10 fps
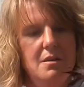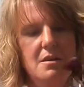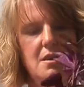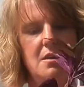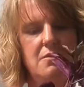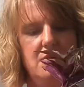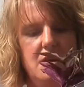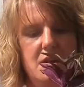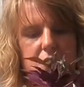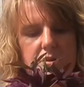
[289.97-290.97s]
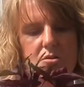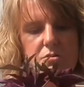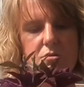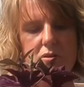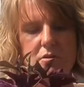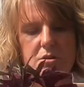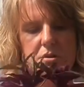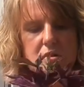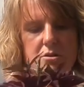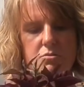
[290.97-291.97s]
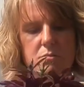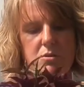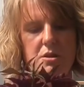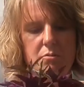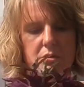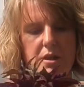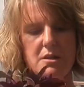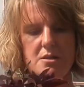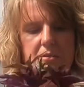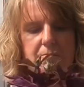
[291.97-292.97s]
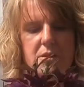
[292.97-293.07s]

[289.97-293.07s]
I have a new sweet potato plant.